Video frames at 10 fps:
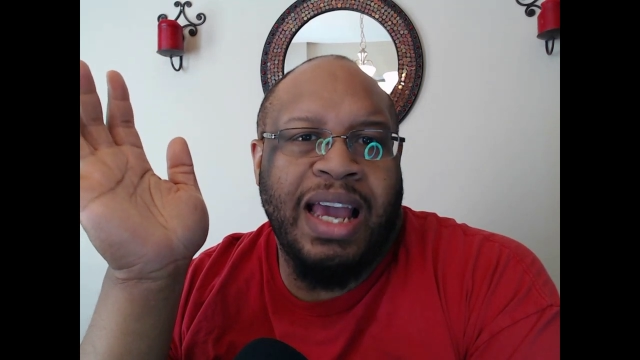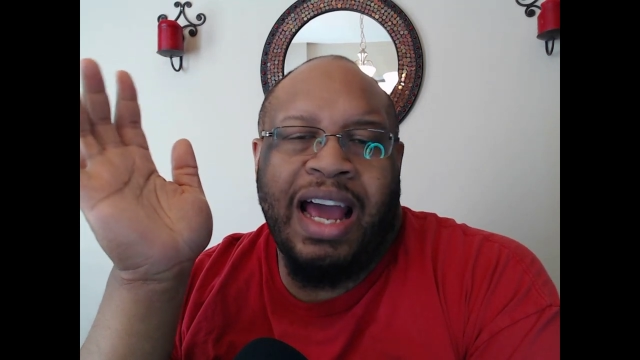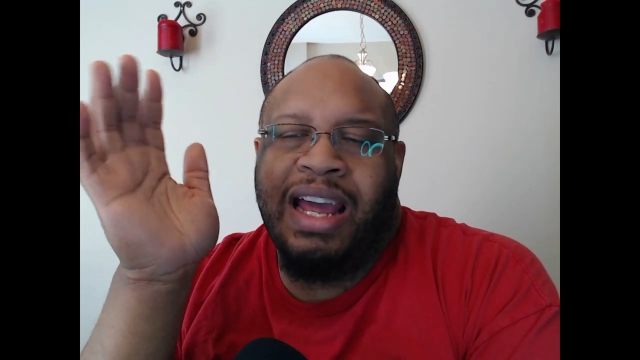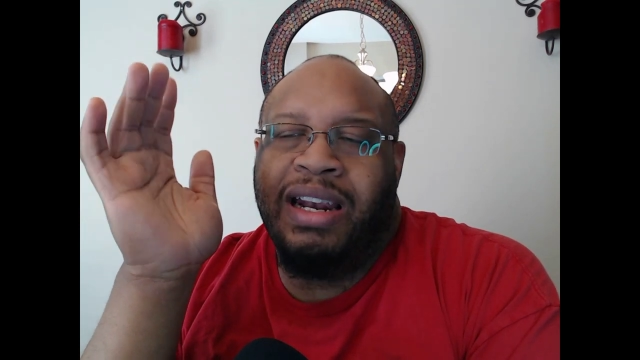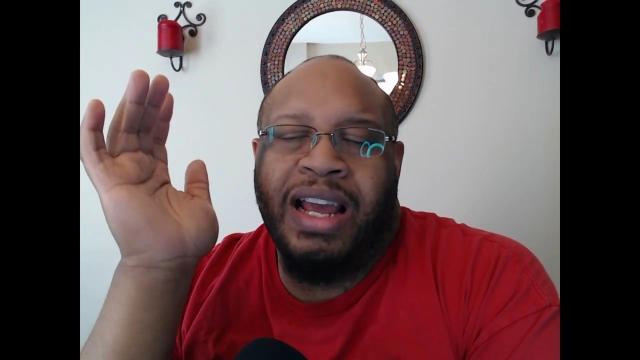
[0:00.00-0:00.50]

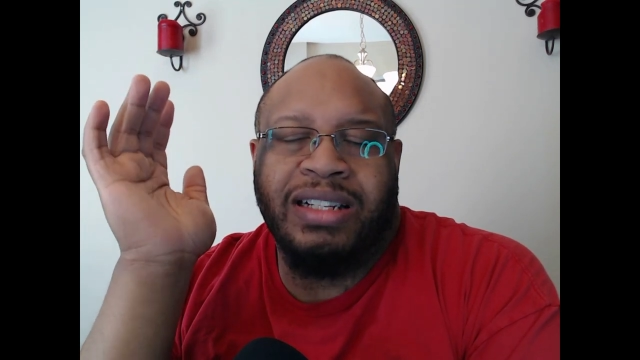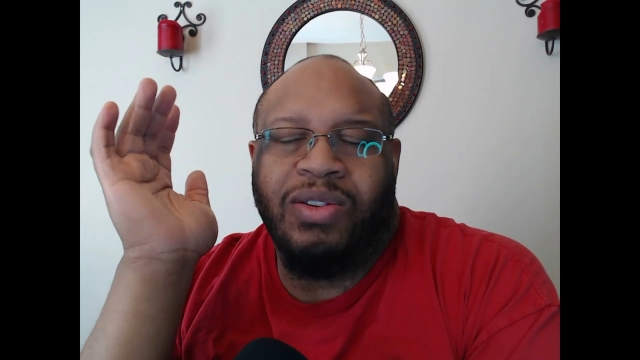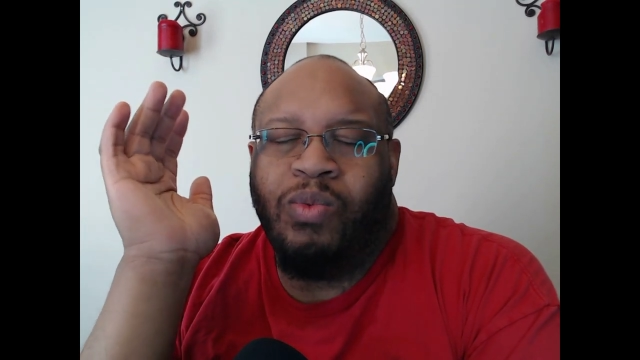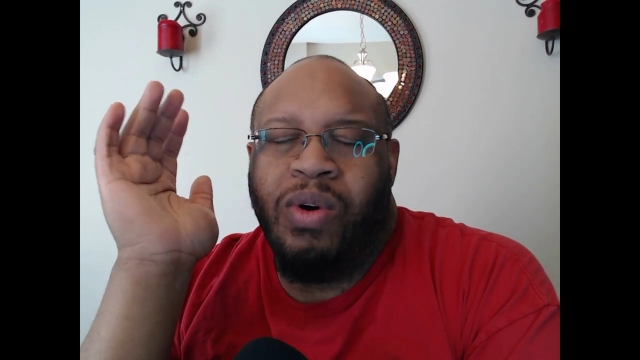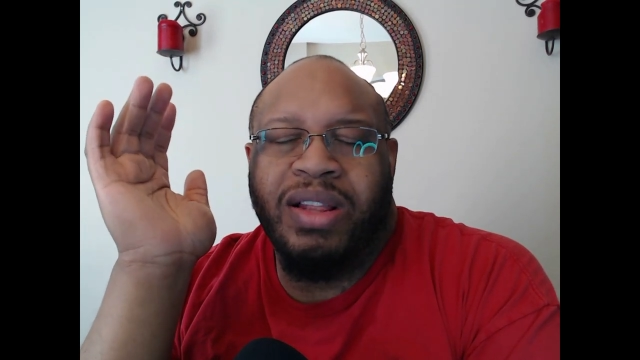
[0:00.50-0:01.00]
and that's the
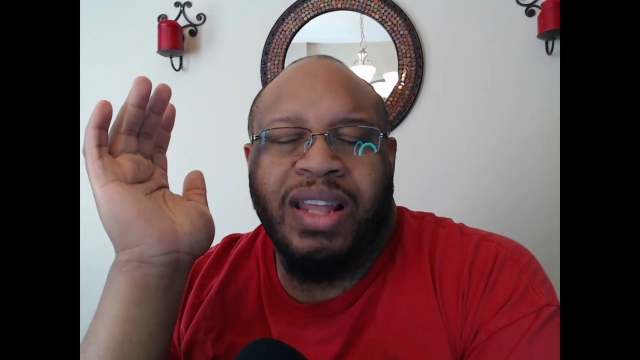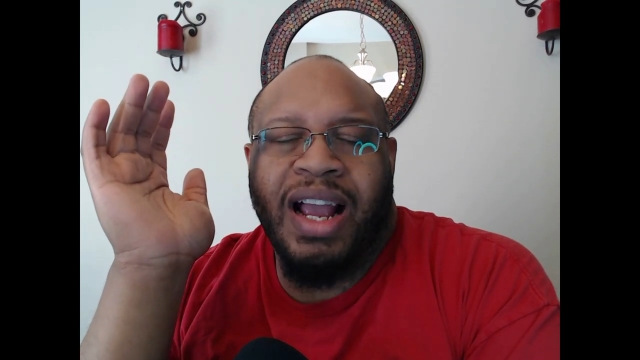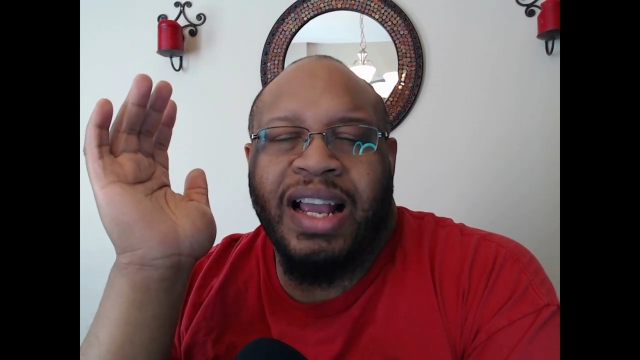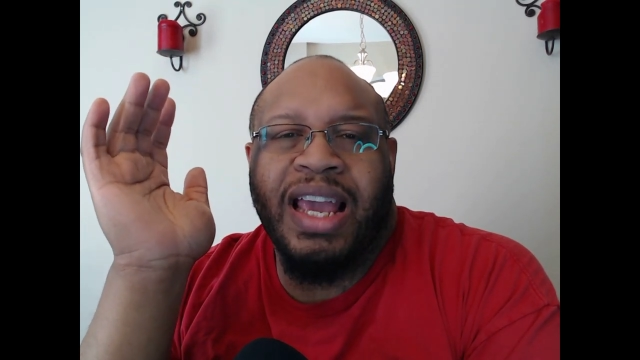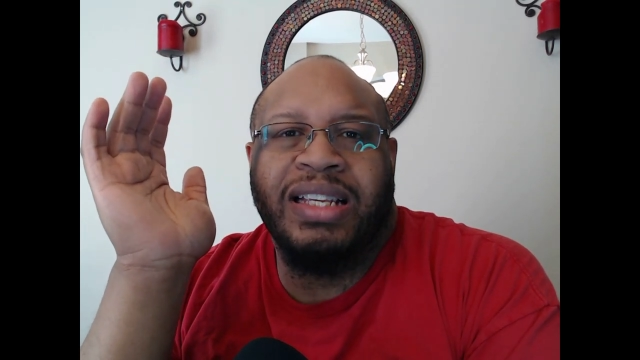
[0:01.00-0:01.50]
one thing I
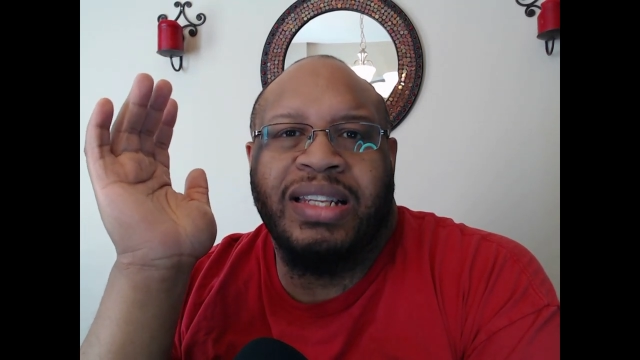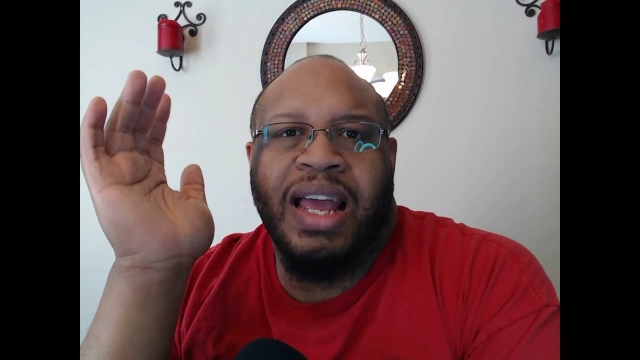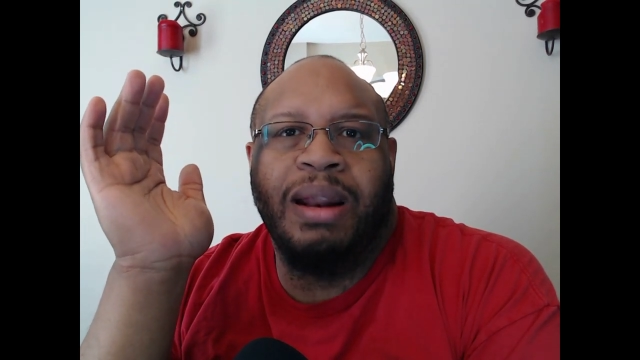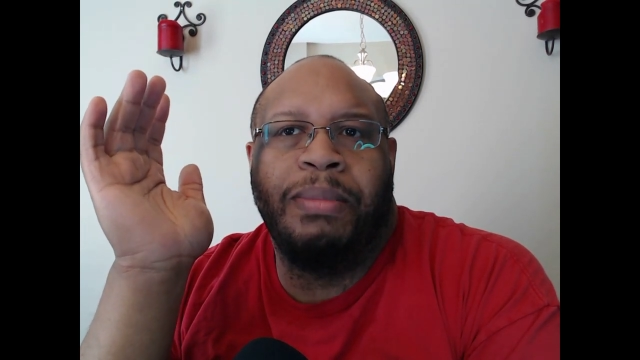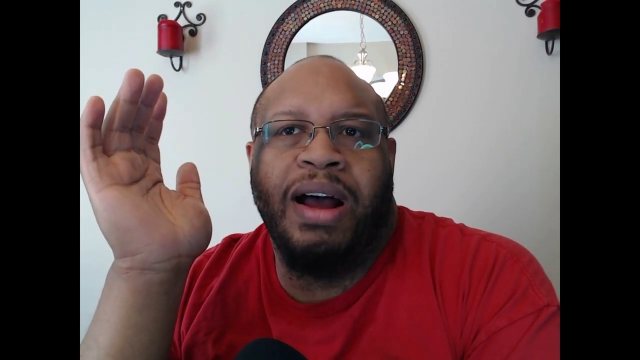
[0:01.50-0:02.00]
can't
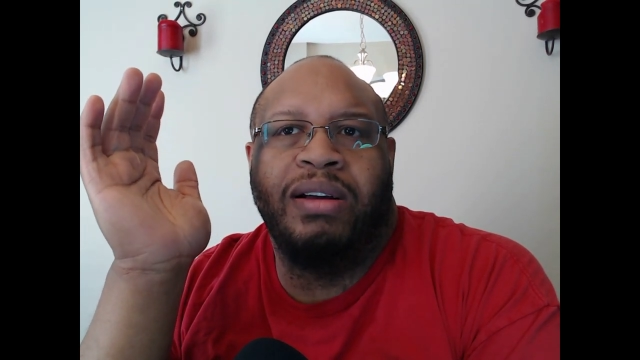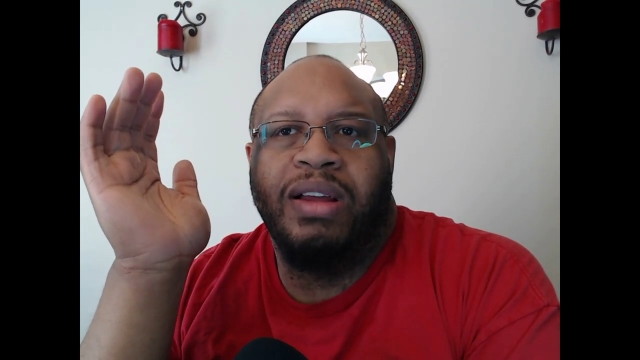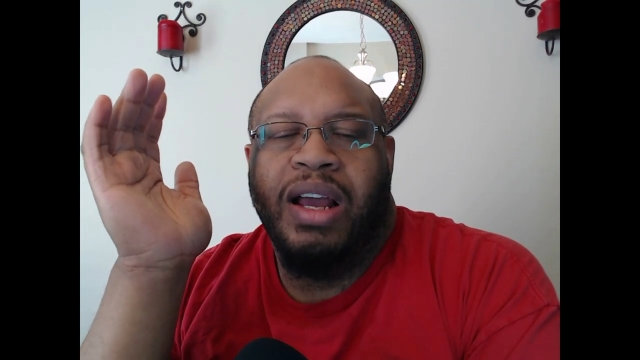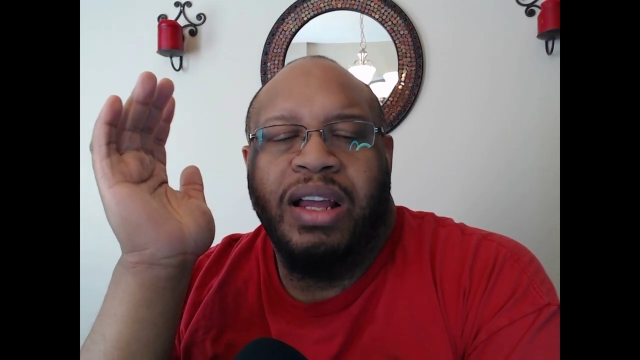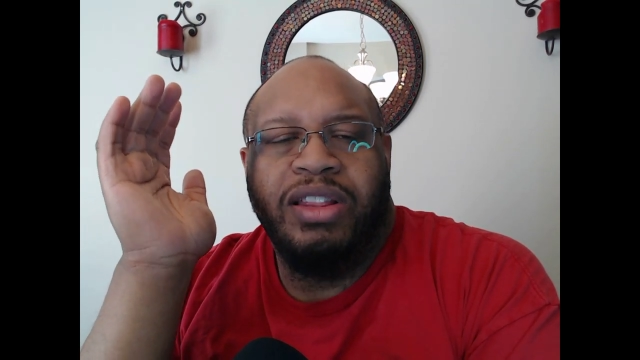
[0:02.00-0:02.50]
stand about
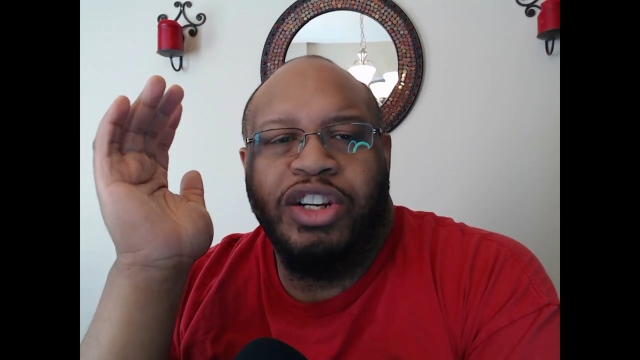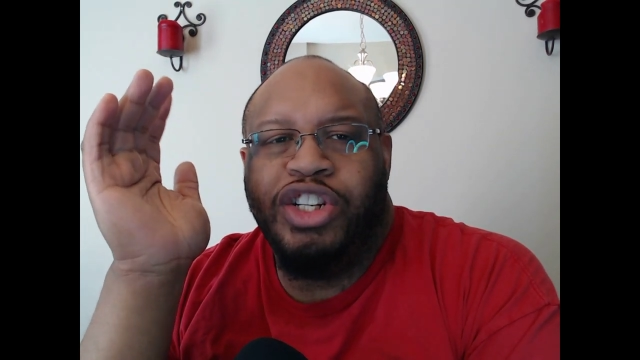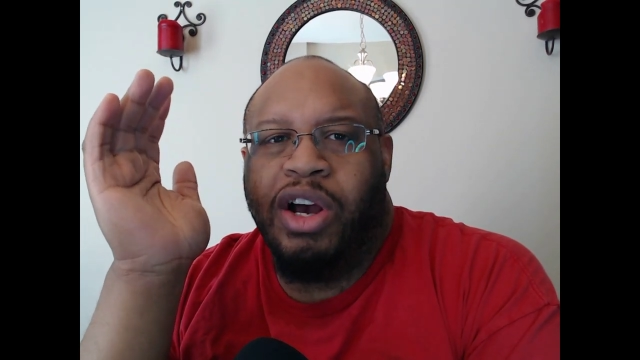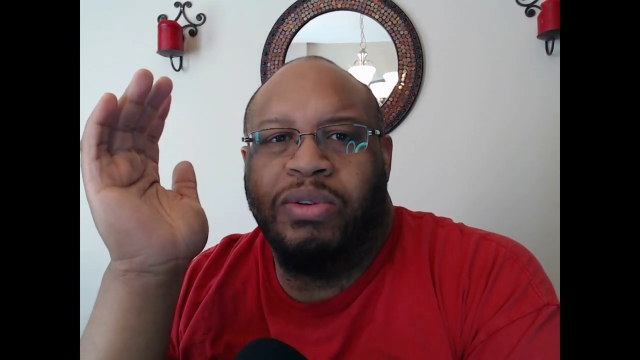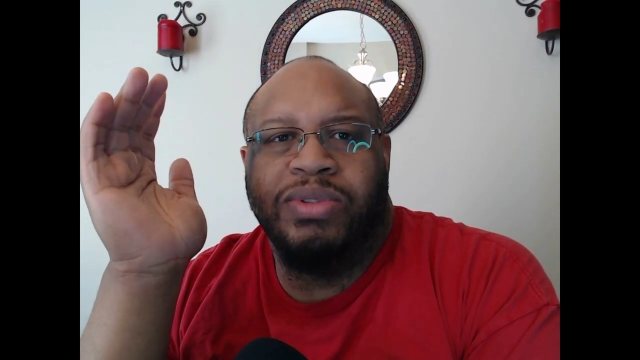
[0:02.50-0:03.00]
the
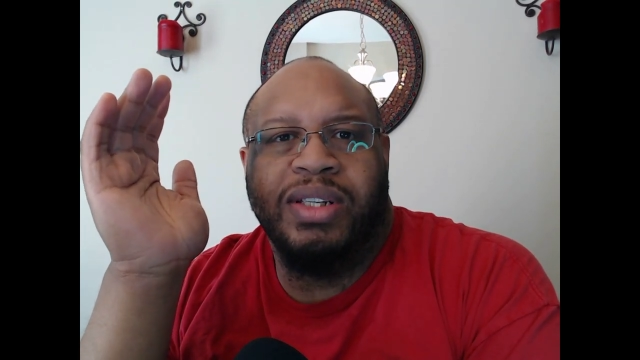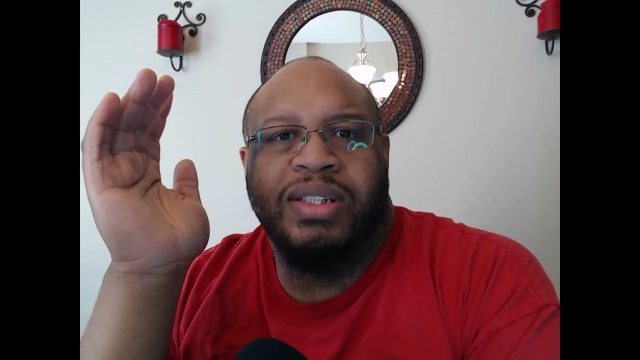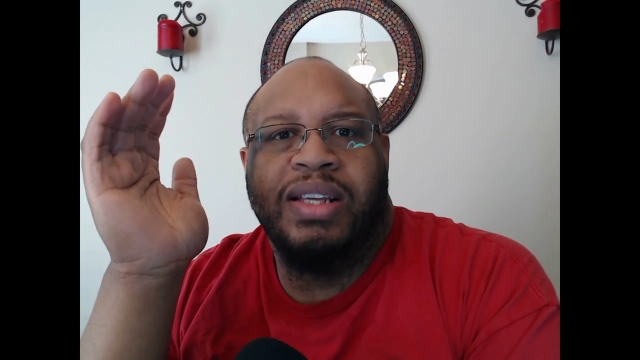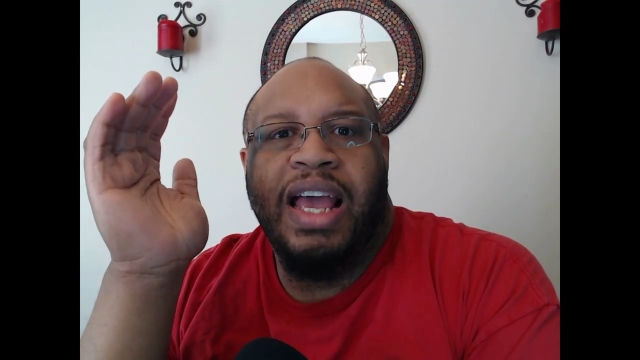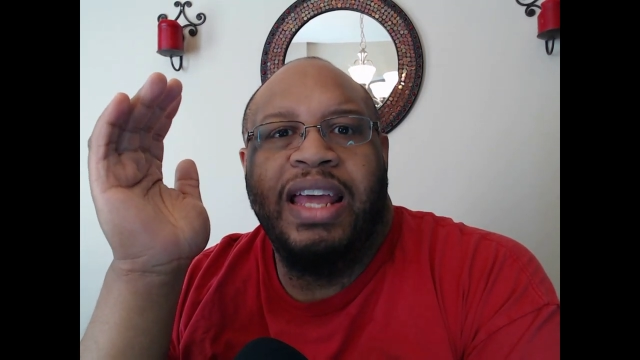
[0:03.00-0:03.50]
Joneses.